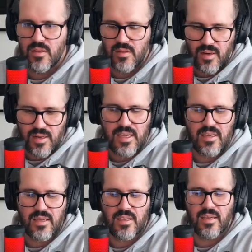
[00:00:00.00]
The
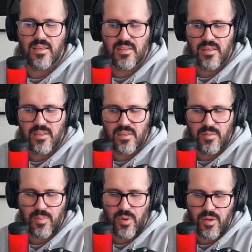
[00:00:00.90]
link is in the
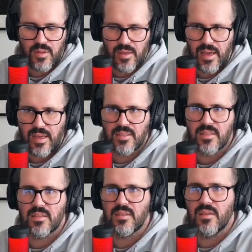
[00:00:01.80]

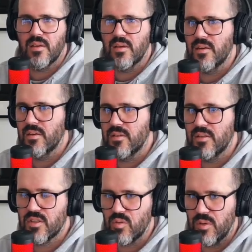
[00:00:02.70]
podcast
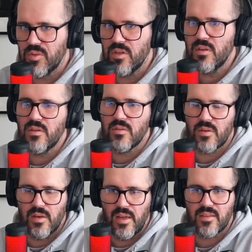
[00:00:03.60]
description. You
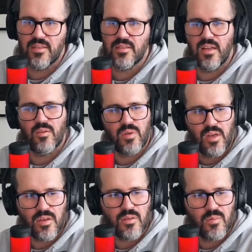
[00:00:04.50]
can access, and
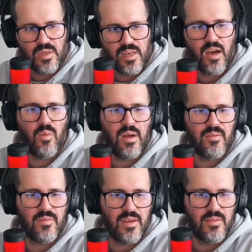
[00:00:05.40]
we now
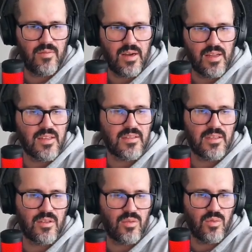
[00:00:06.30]
have a very
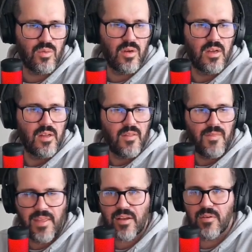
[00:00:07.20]
easy to
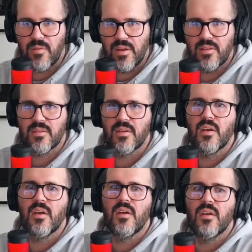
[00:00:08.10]
decorate
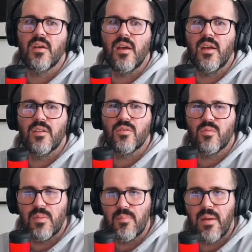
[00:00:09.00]
and to
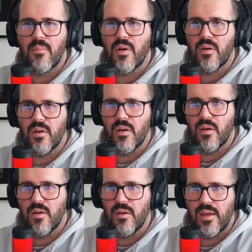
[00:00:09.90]

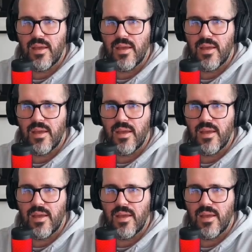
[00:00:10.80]
remember